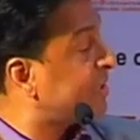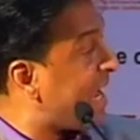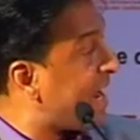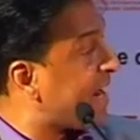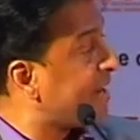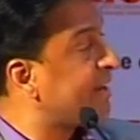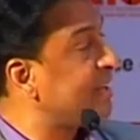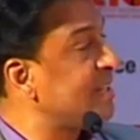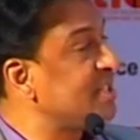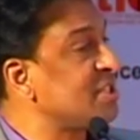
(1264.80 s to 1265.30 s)

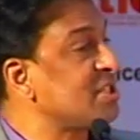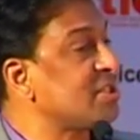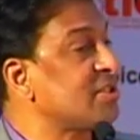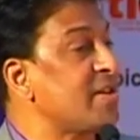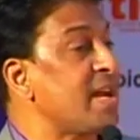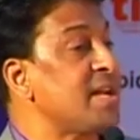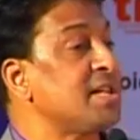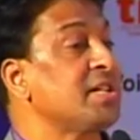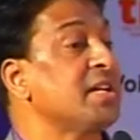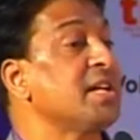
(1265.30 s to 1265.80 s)
take
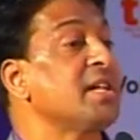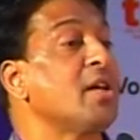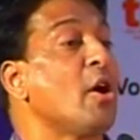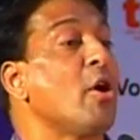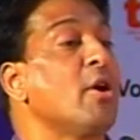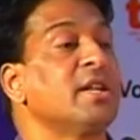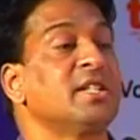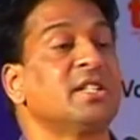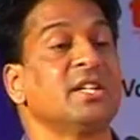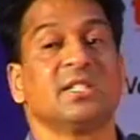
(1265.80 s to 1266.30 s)
registration in the
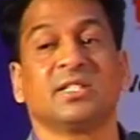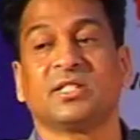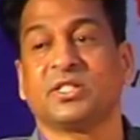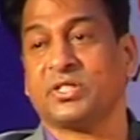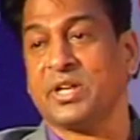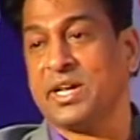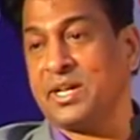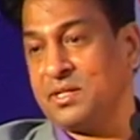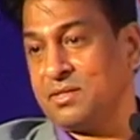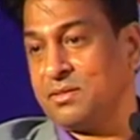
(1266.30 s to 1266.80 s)
origin
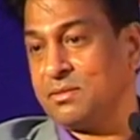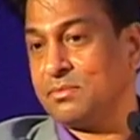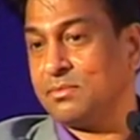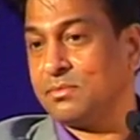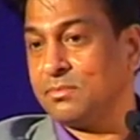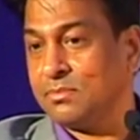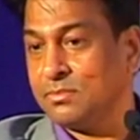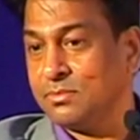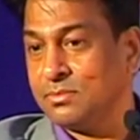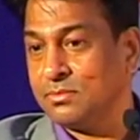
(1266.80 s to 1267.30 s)
state.
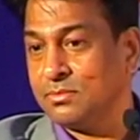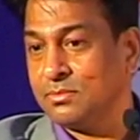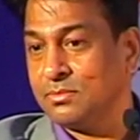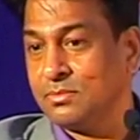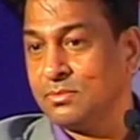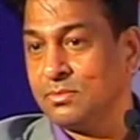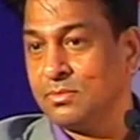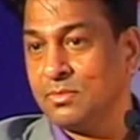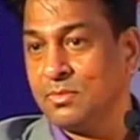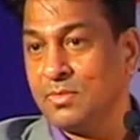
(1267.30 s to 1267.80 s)

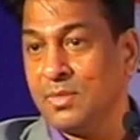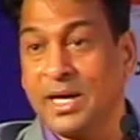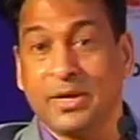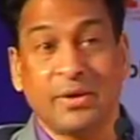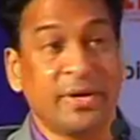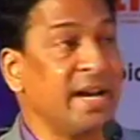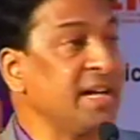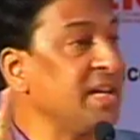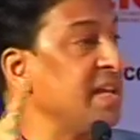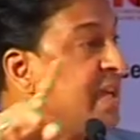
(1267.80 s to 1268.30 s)
Are
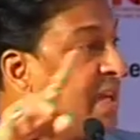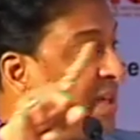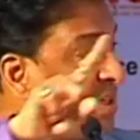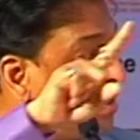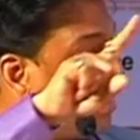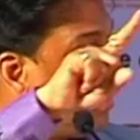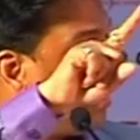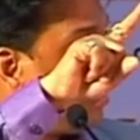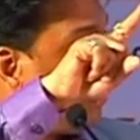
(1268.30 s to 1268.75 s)
you getting it?